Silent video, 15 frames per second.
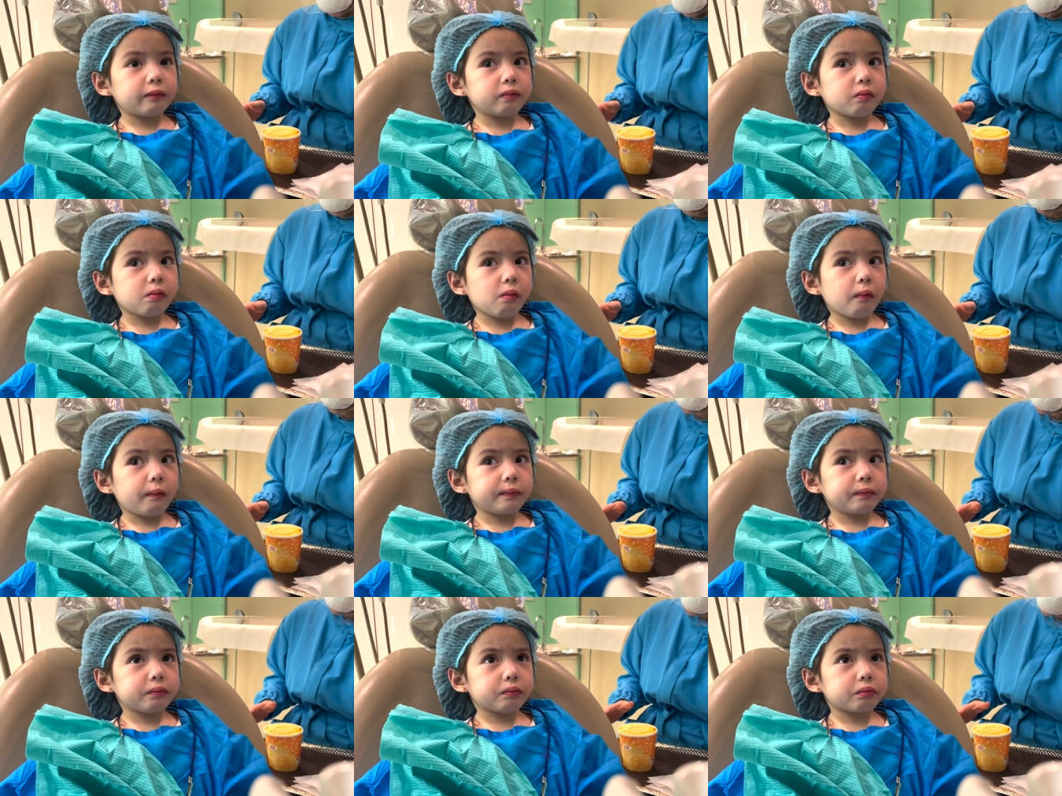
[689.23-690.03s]
Does it feel
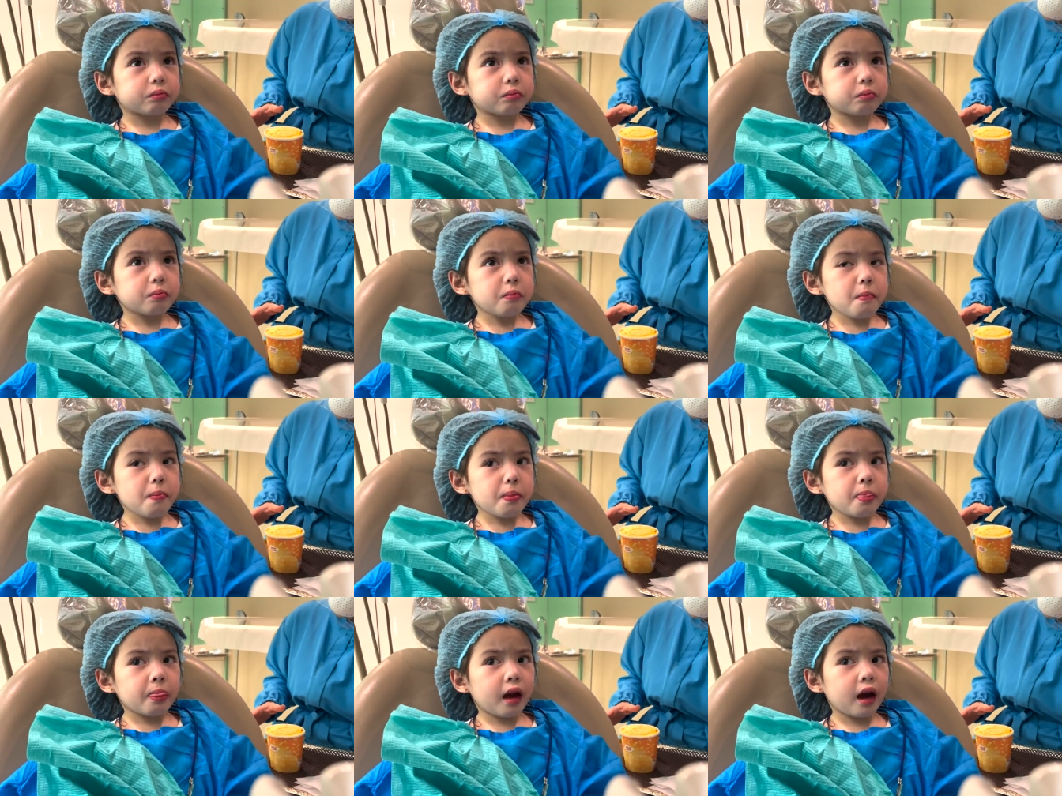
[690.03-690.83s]

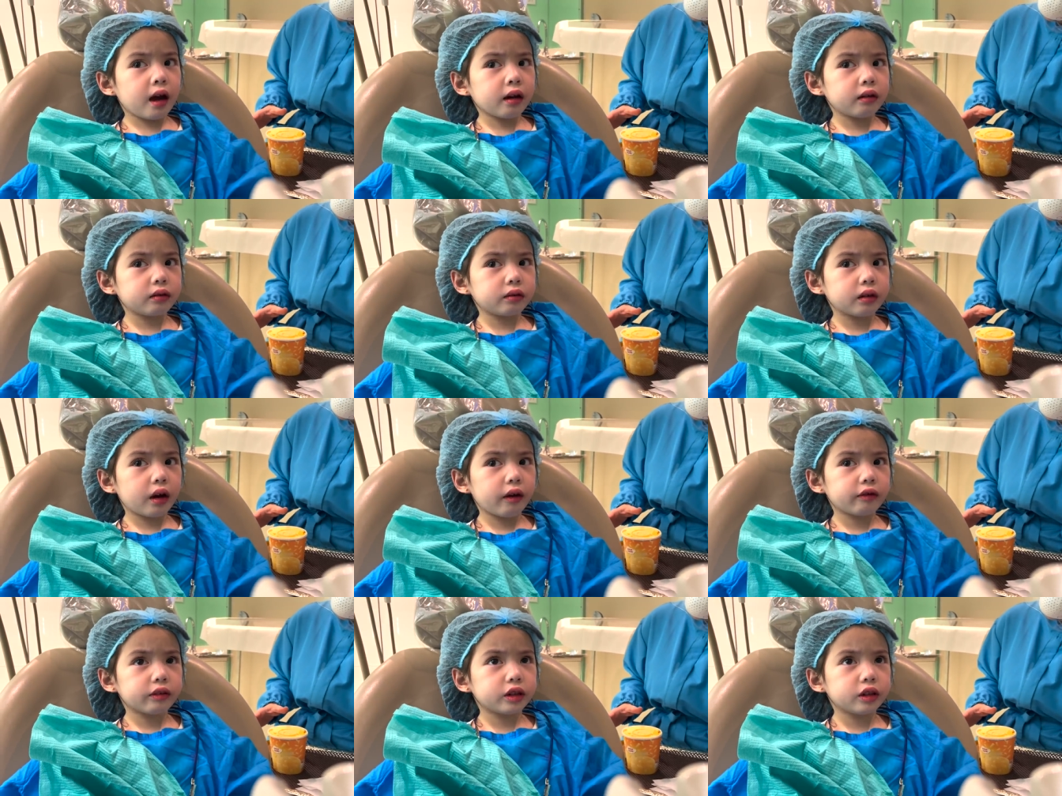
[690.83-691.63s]
good? Yummy?
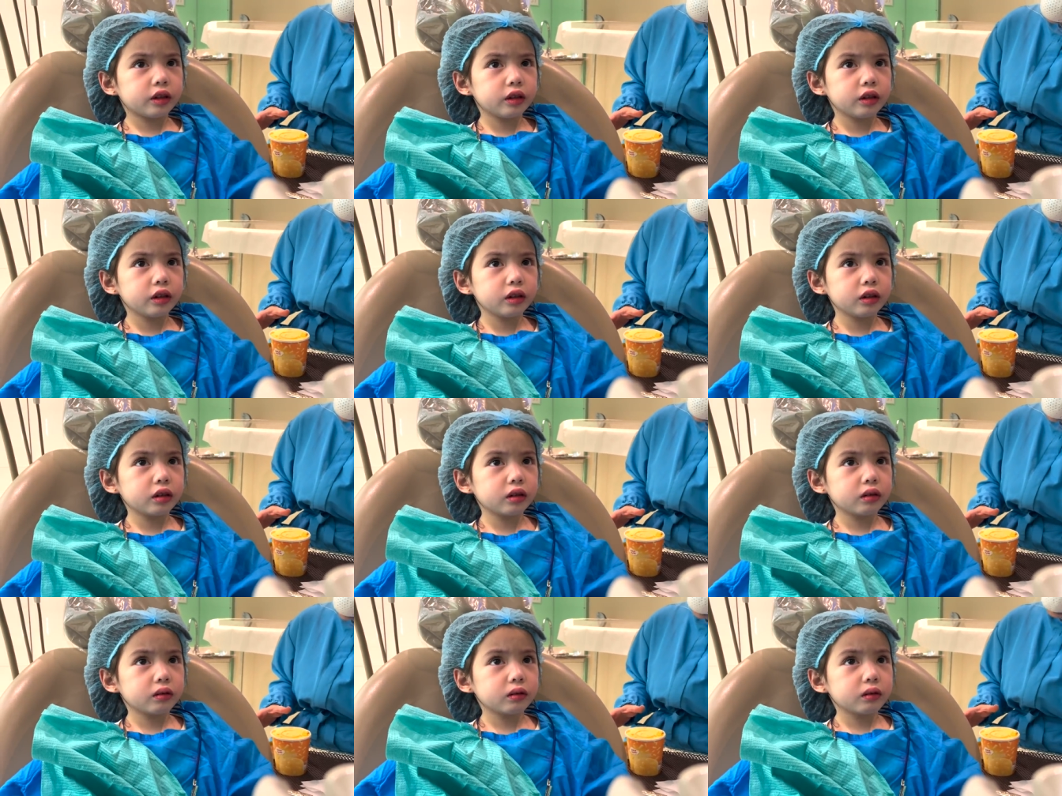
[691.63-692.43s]

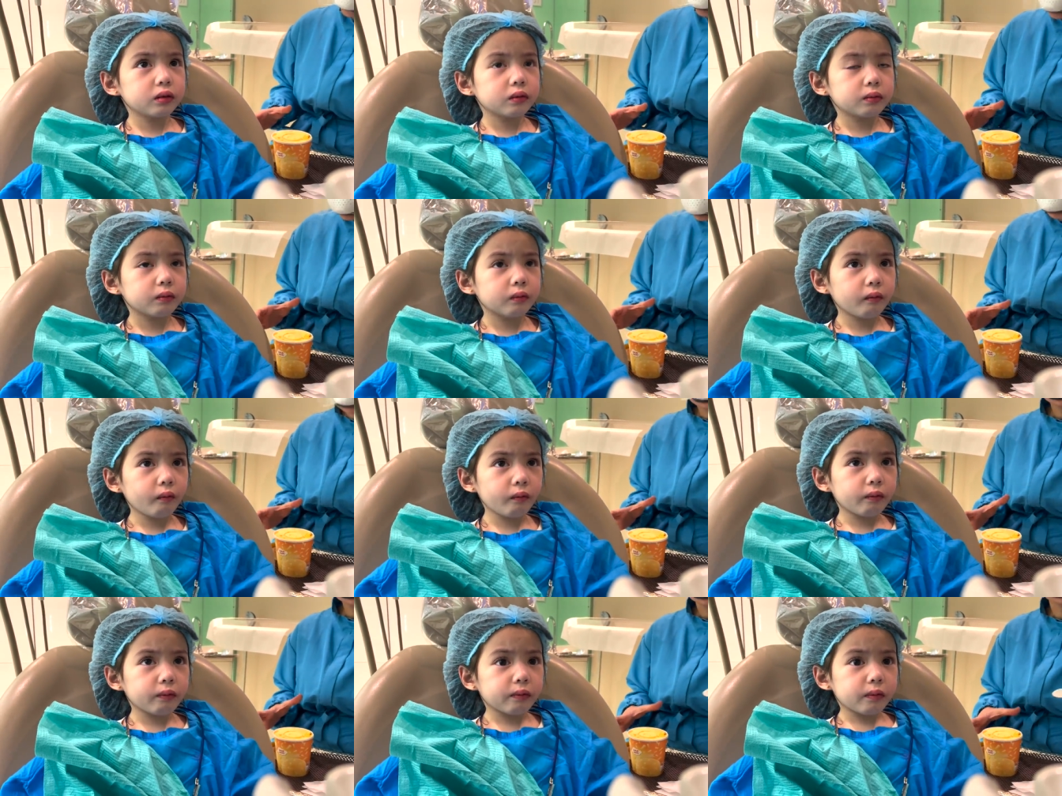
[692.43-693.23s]

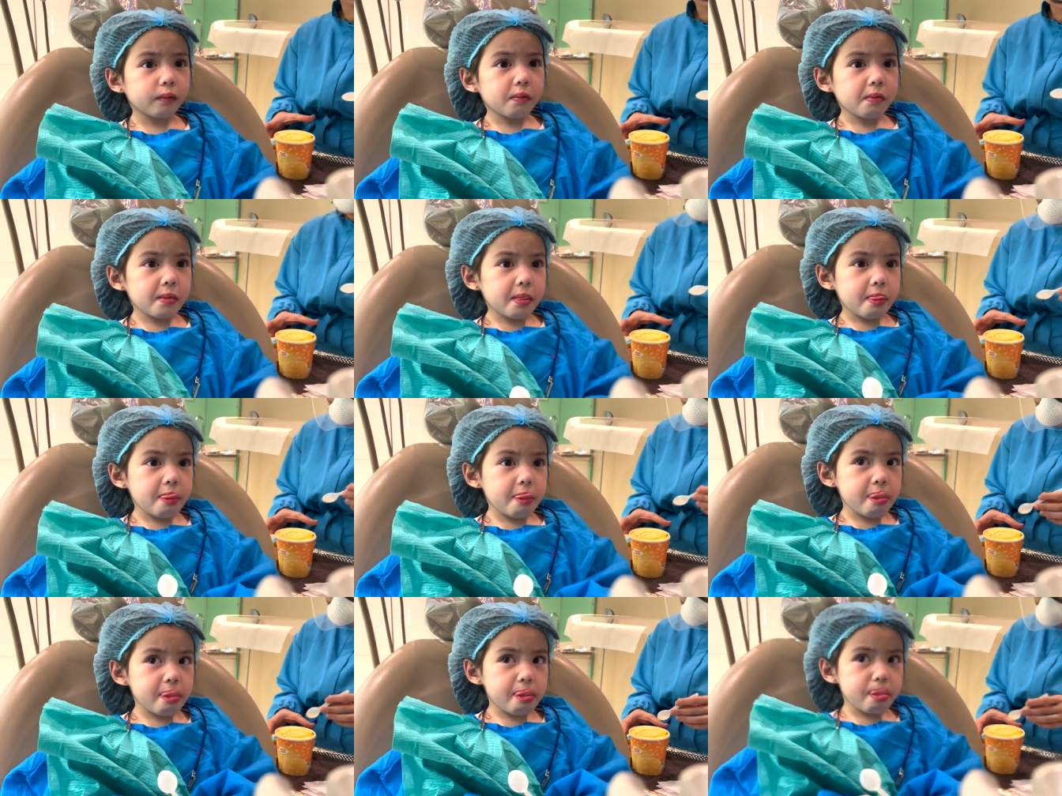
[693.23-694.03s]

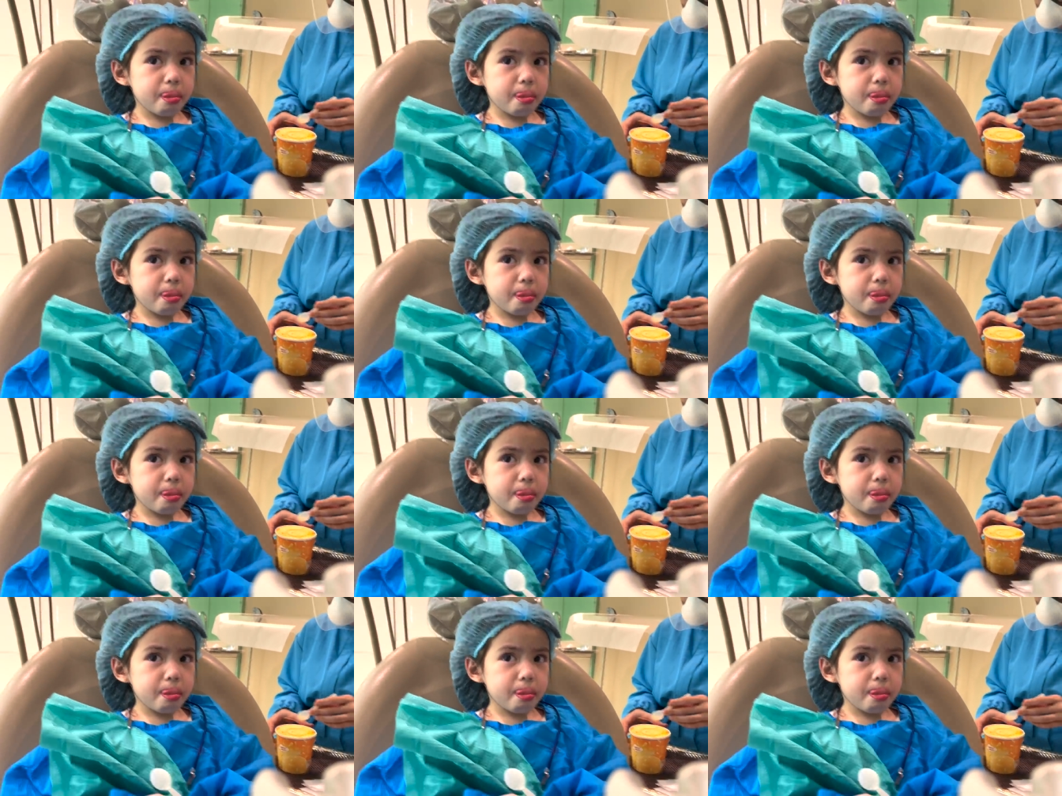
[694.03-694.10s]
Yeah.